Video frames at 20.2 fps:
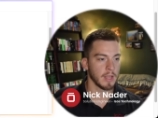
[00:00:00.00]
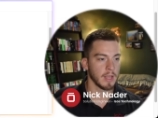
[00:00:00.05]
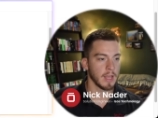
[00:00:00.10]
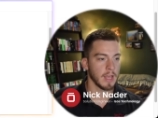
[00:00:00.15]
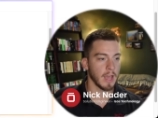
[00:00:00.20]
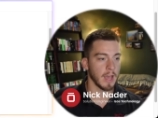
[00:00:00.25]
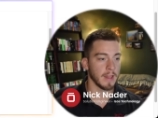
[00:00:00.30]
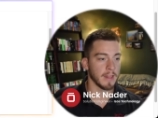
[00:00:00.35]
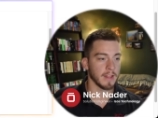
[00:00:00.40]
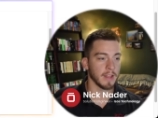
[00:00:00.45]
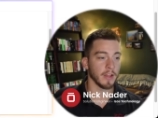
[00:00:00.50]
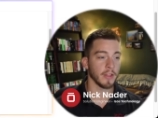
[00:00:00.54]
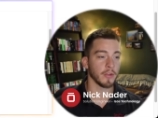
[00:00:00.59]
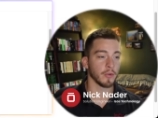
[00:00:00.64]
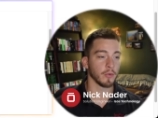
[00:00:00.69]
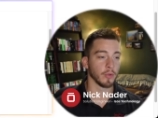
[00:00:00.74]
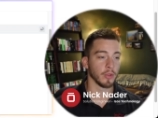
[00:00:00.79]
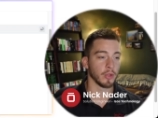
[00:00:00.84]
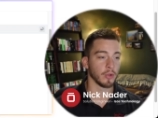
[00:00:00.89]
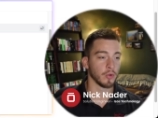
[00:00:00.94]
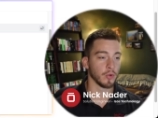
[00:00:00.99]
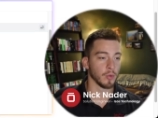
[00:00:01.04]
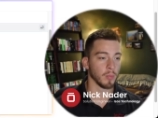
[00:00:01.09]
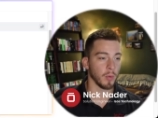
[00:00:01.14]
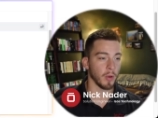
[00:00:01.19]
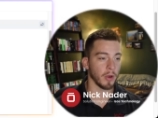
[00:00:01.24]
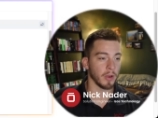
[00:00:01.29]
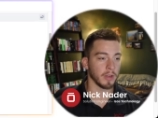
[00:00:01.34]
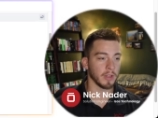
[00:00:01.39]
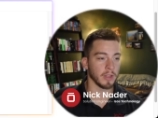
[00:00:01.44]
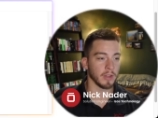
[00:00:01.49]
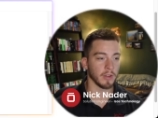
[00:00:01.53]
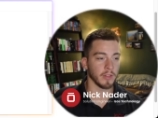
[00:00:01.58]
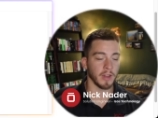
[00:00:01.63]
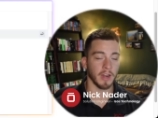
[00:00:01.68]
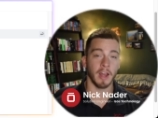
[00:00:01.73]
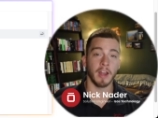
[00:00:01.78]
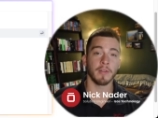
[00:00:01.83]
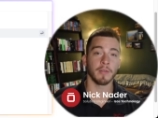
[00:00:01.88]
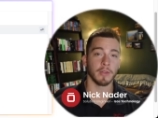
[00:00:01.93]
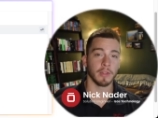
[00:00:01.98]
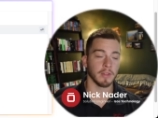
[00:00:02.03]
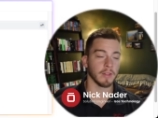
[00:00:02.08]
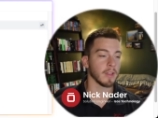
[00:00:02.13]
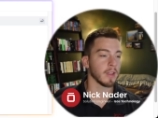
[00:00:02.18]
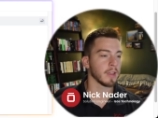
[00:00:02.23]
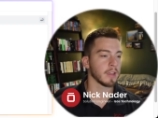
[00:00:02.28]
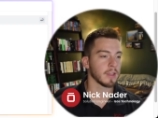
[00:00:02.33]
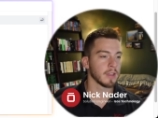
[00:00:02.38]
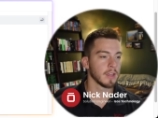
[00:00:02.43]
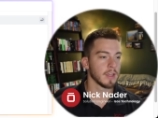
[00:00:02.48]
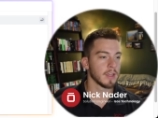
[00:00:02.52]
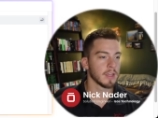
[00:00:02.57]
And the other really cool part here that I really like